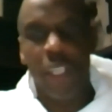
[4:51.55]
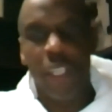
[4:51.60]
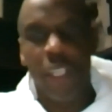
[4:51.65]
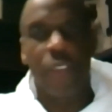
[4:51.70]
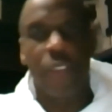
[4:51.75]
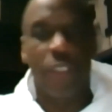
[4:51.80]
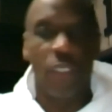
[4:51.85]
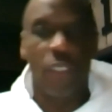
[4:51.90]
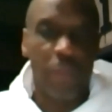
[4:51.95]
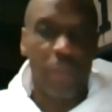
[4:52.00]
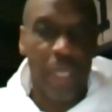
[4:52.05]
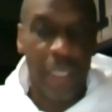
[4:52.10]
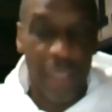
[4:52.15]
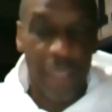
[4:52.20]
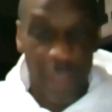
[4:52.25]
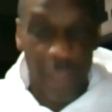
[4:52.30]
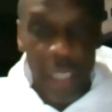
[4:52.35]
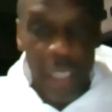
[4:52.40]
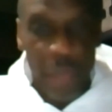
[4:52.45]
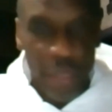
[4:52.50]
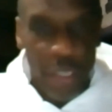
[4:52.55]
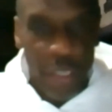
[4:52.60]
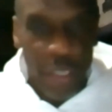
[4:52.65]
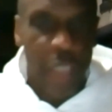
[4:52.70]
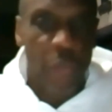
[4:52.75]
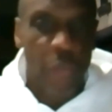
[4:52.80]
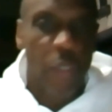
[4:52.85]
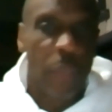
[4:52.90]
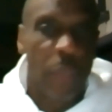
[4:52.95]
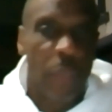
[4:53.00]
I showed him my neighborhood
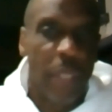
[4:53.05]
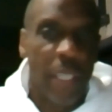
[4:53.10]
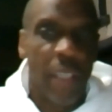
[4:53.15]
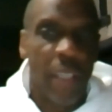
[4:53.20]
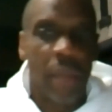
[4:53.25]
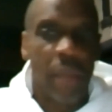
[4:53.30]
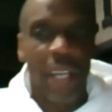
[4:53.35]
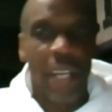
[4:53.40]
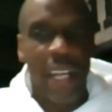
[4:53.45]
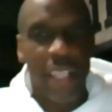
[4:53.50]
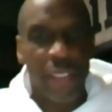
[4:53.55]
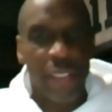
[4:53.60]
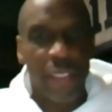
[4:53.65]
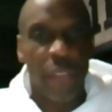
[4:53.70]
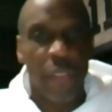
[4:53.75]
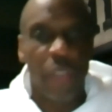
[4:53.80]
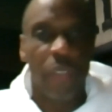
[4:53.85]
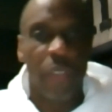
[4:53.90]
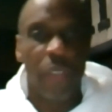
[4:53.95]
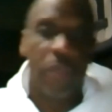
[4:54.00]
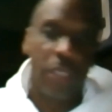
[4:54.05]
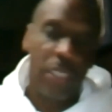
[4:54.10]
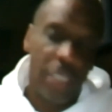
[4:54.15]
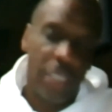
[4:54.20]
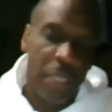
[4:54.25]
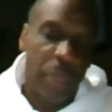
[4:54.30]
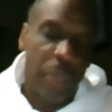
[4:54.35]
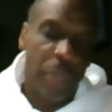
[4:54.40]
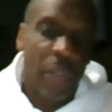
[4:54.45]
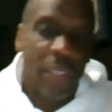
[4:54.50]
I grew up in, my high school,
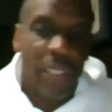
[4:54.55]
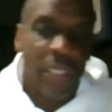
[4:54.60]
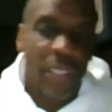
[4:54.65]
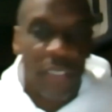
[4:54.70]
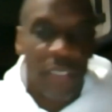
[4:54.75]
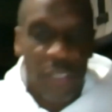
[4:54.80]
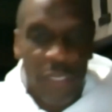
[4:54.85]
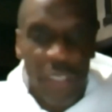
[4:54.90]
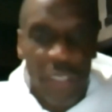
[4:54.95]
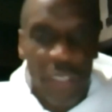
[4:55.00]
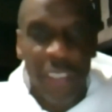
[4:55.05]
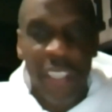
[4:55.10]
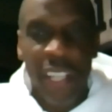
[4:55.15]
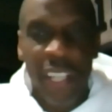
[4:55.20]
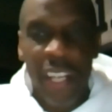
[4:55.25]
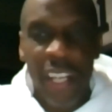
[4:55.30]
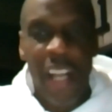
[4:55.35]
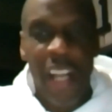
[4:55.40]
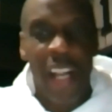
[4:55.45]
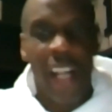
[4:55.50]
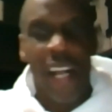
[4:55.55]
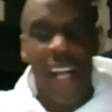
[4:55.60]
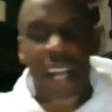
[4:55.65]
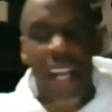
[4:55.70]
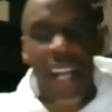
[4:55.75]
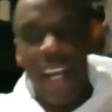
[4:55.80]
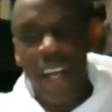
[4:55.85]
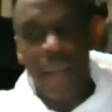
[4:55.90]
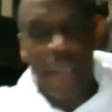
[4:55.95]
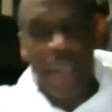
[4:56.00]
Lily Park, and so
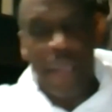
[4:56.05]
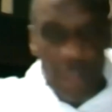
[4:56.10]
on.